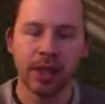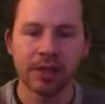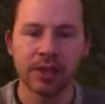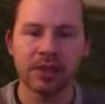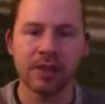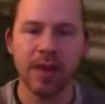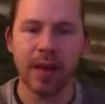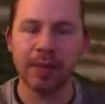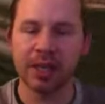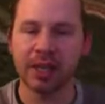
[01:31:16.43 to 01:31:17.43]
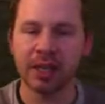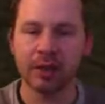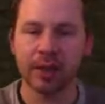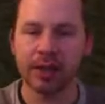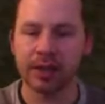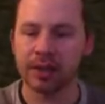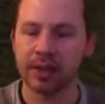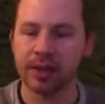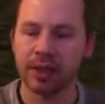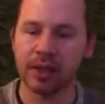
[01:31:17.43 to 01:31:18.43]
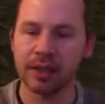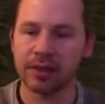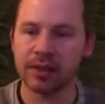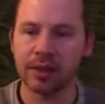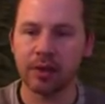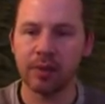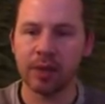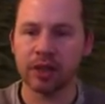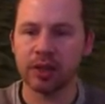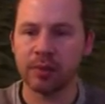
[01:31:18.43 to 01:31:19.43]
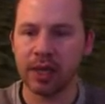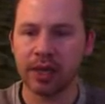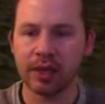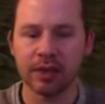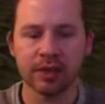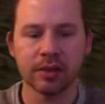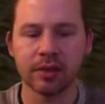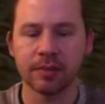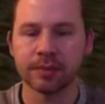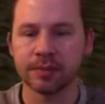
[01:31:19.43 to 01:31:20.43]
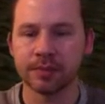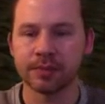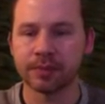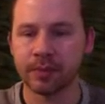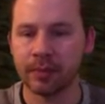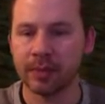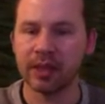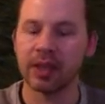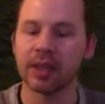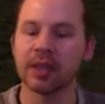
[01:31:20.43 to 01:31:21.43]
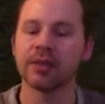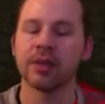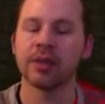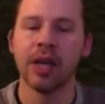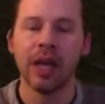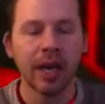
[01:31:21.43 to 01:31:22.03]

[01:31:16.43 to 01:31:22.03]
So this is the map that he had created, and let's go actually back into like lid view.